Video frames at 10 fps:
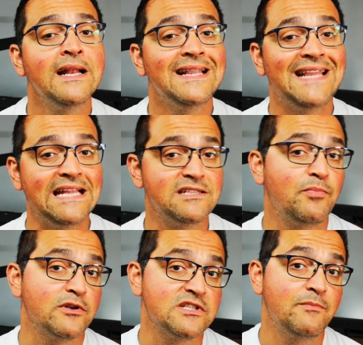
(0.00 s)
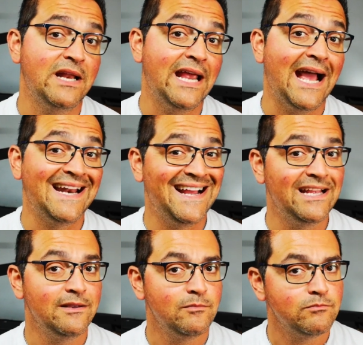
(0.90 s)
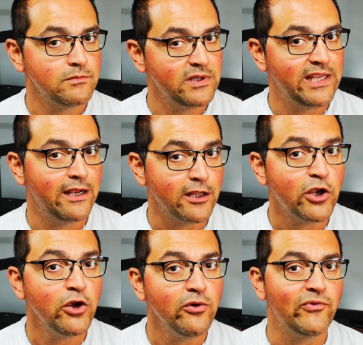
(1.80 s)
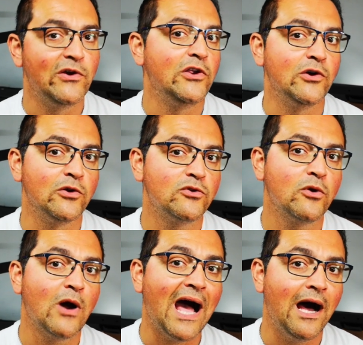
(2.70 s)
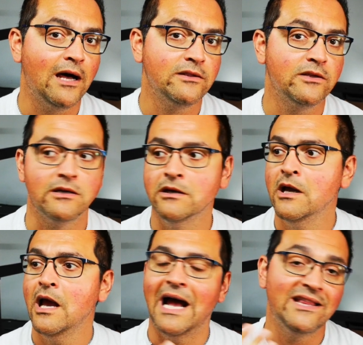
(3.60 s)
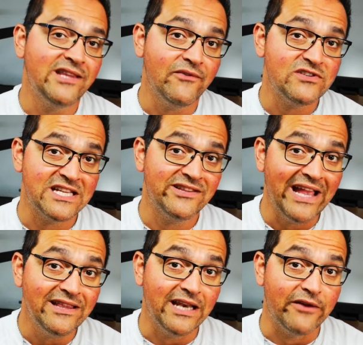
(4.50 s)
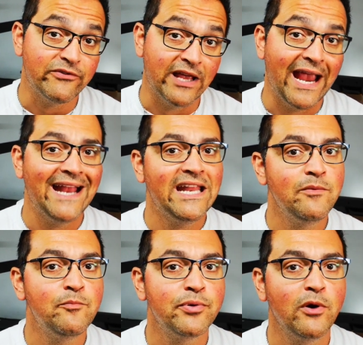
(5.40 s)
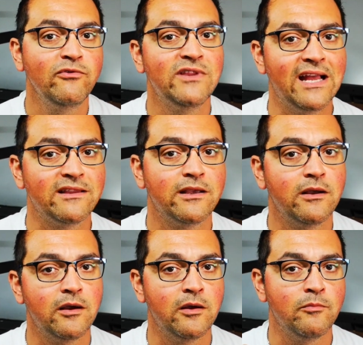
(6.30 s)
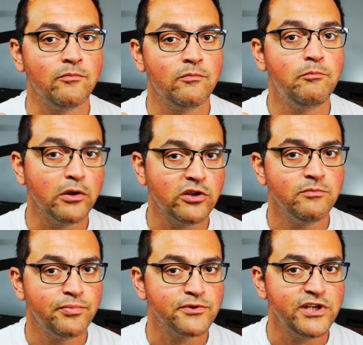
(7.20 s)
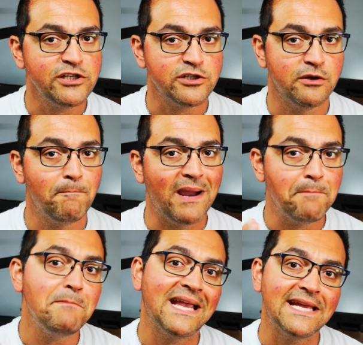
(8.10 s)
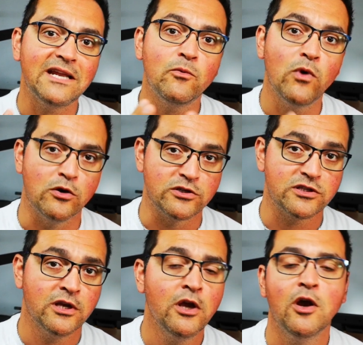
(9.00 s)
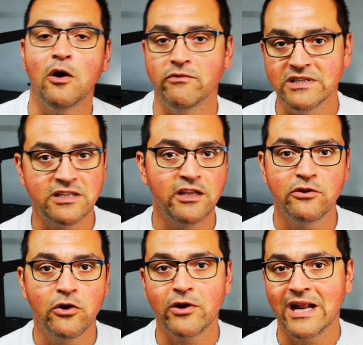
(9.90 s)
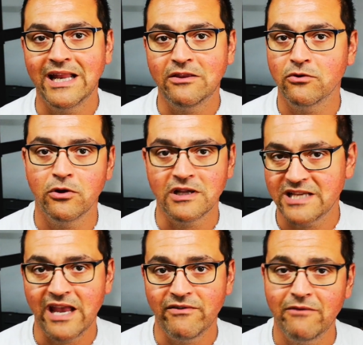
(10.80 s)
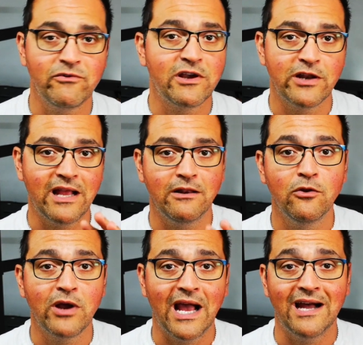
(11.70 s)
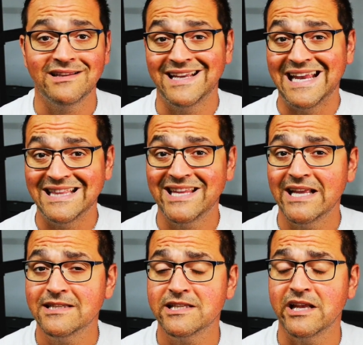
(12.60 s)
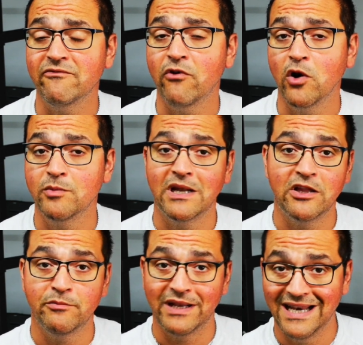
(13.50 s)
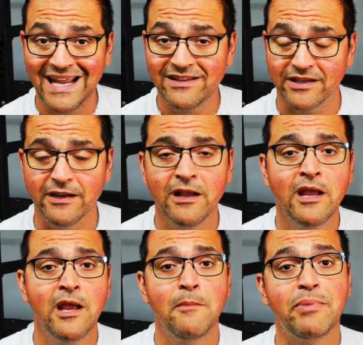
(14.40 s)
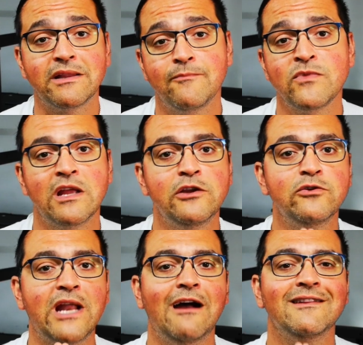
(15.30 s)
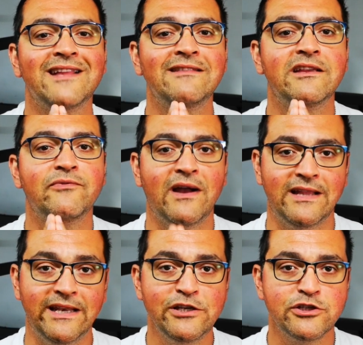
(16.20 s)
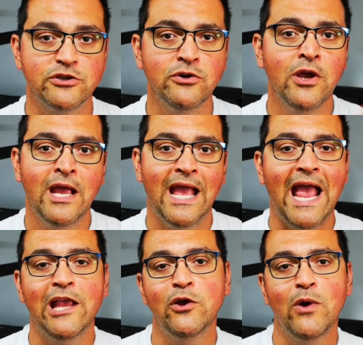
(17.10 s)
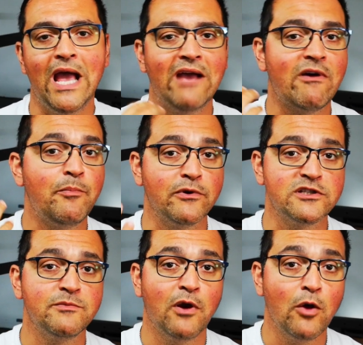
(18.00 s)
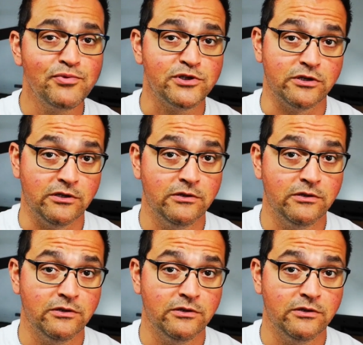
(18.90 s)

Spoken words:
That's possibly an ideal cue for you to add a deficit deadlift and improve that bottom position by making it worse. Obviously, you're not going to need to go as heavy. We're going to look at intensity and volume a little bit later, but you now identified an issue and you have a possible option.